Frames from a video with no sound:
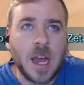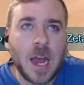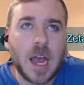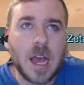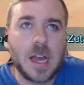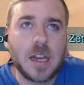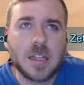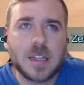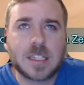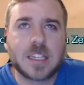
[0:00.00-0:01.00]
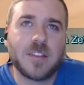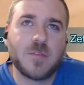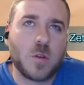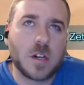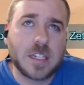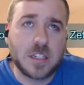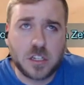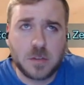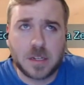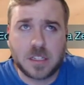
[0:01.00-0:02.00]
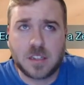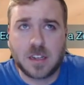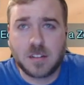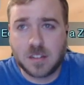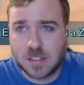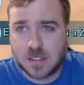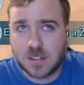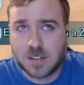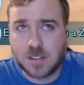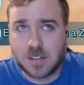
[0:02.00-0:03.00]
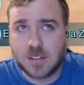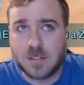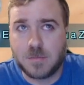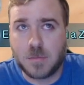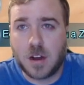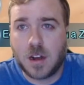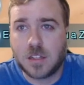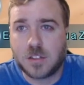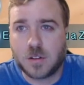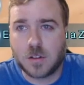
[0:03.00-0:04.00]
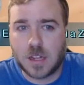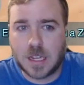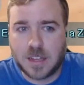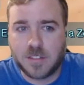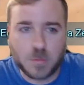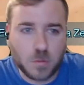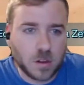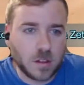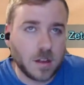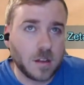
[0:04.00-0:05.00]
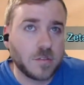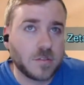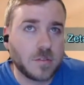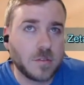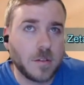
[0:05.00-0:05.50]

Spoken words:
And I'd like to give more attention to my Scion's mods, or like give him more love.